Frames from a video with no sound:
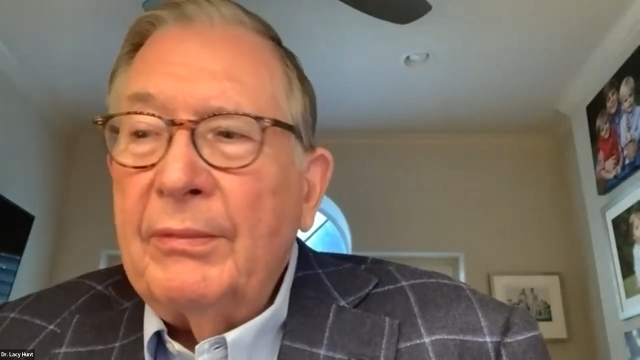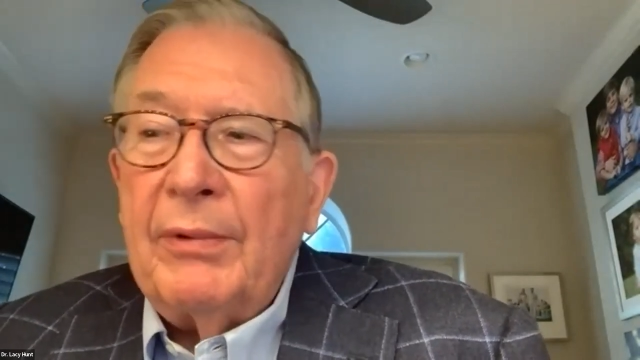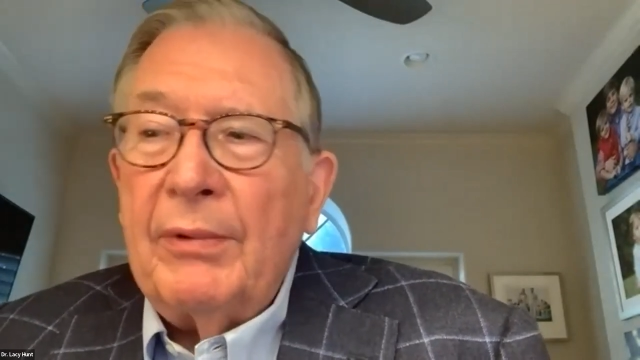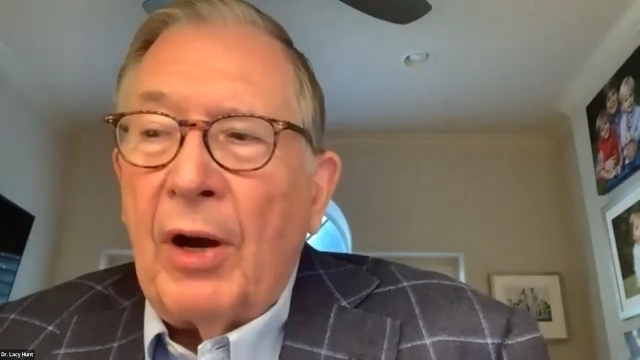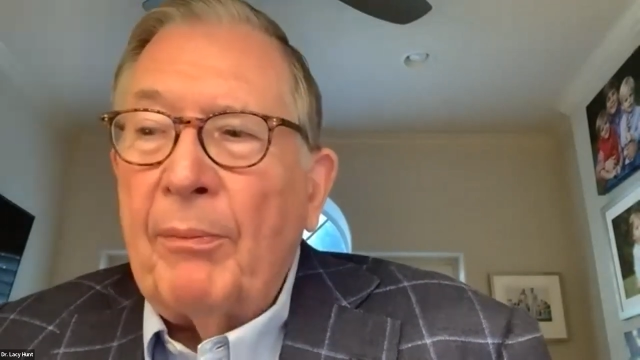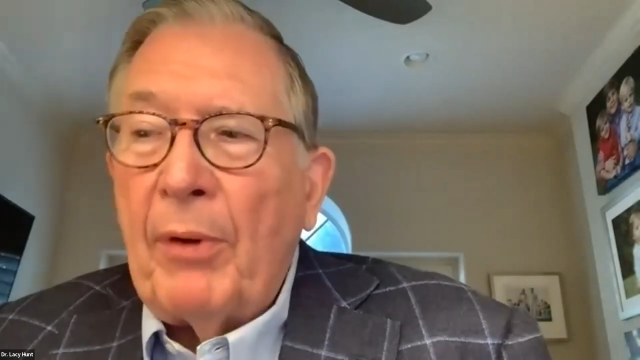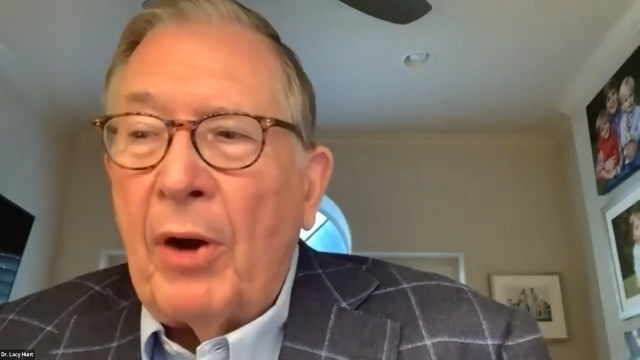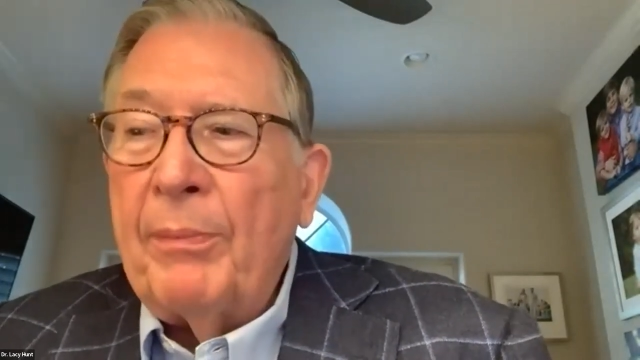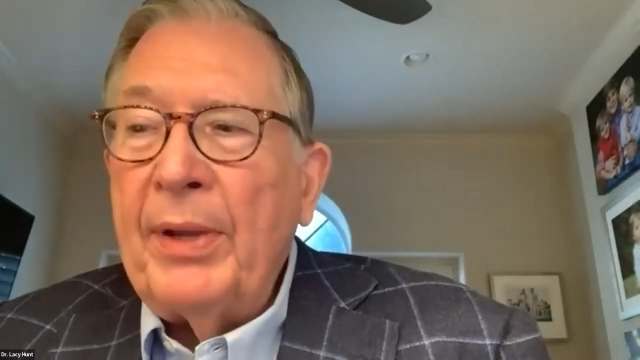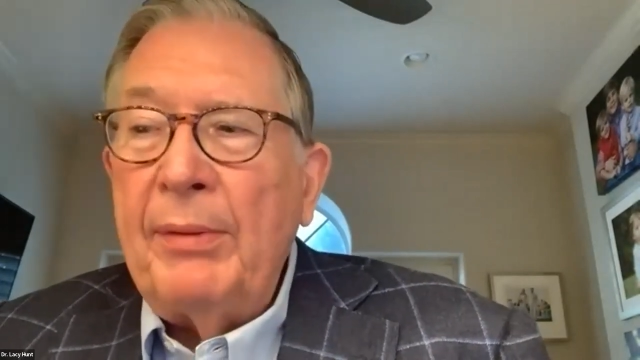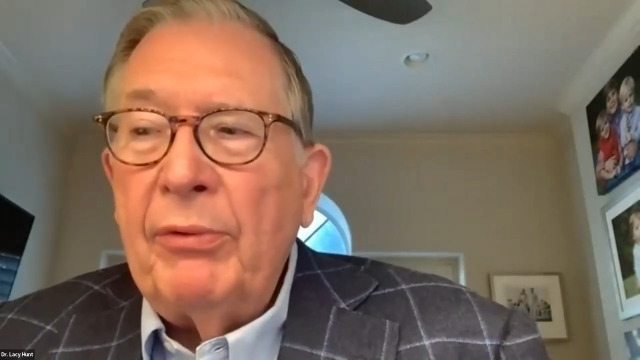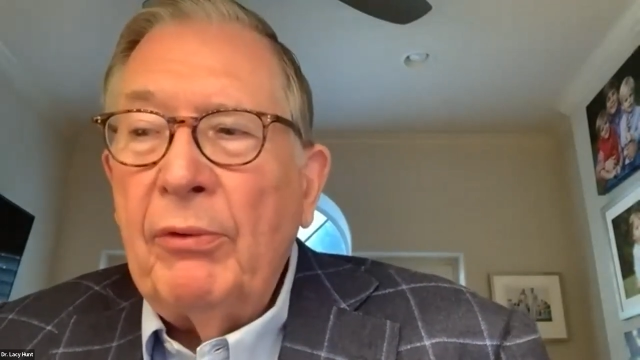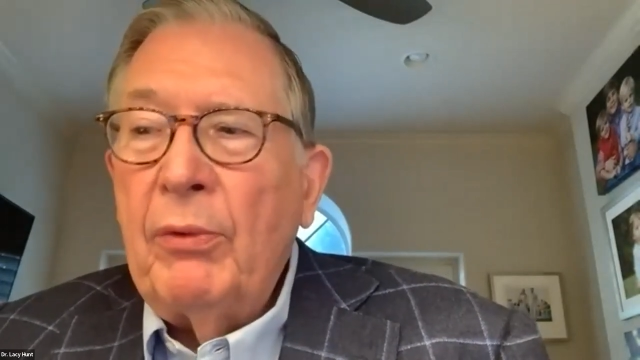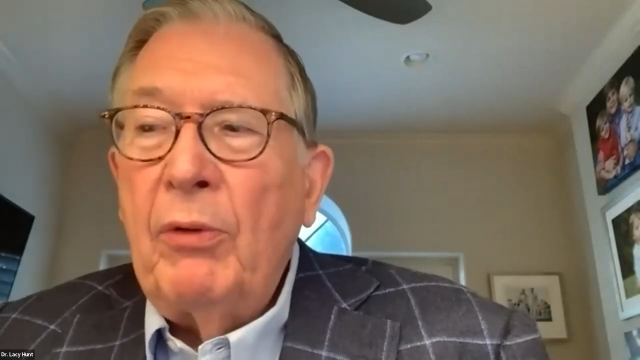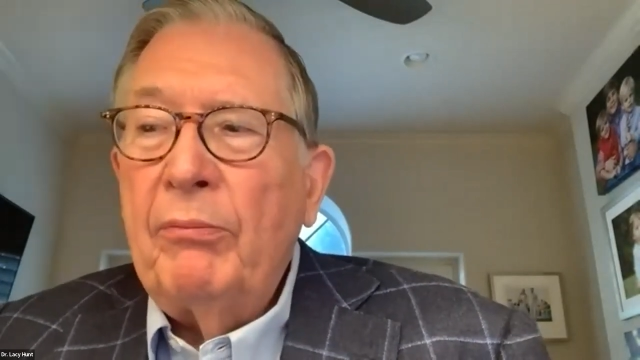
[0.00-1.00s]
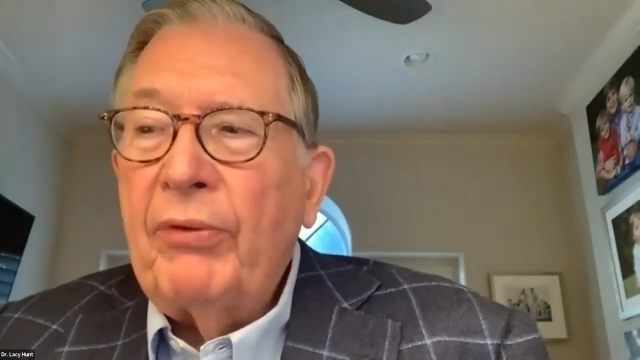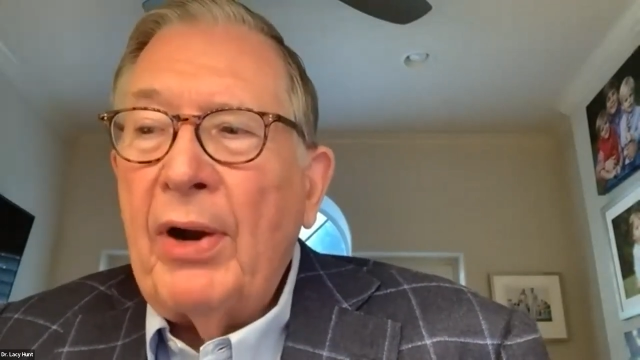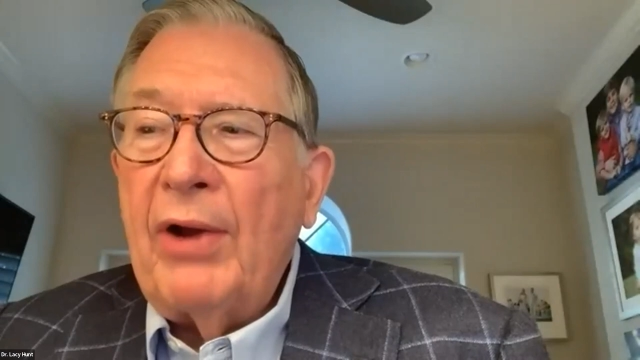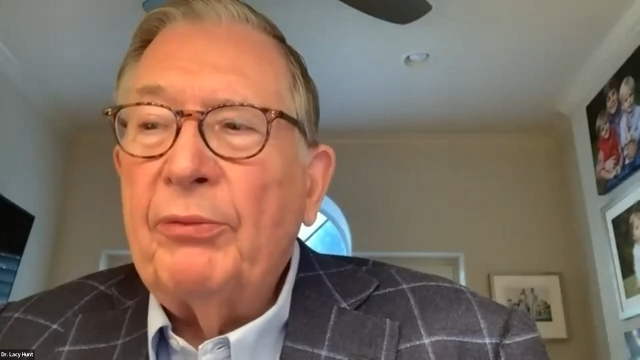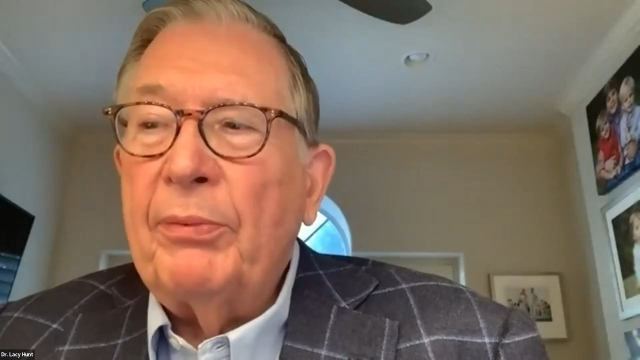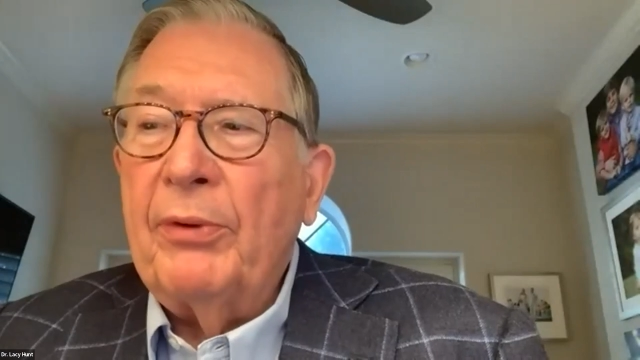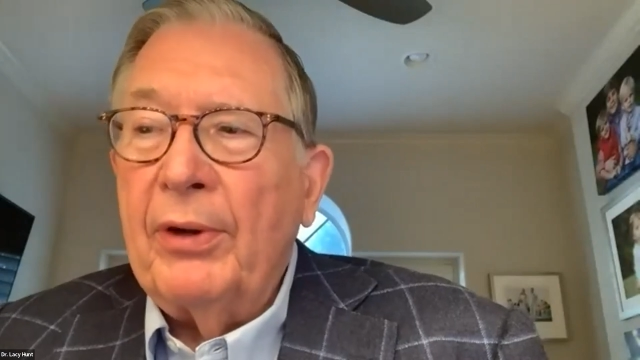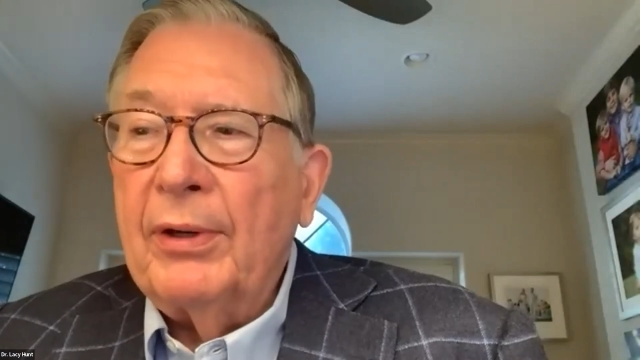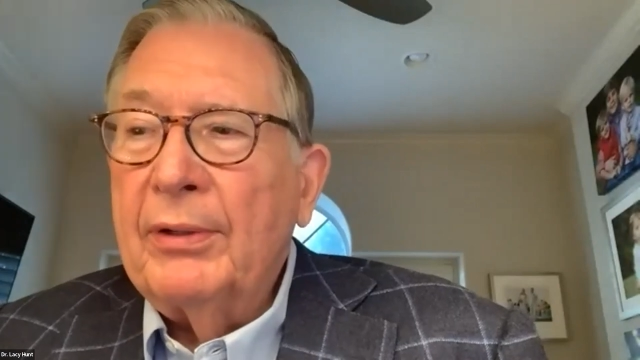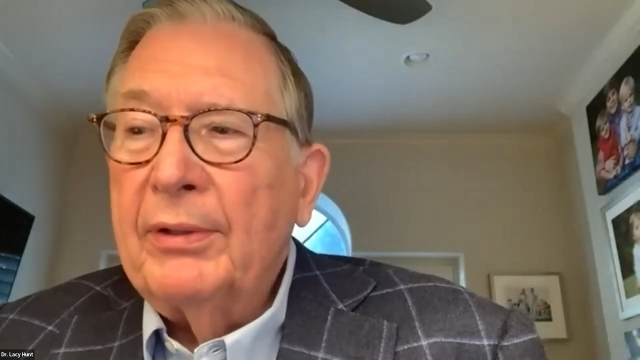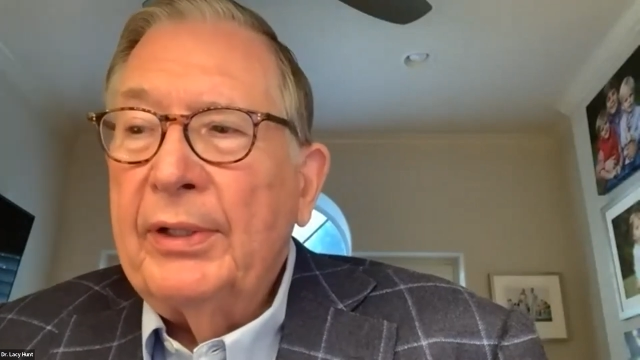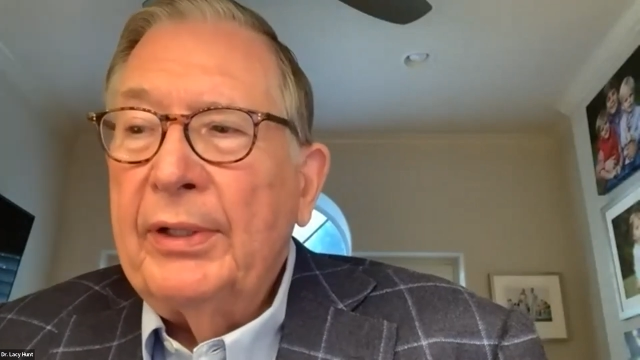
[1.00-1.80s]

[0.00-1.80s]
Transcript: Our, our people won't prosper.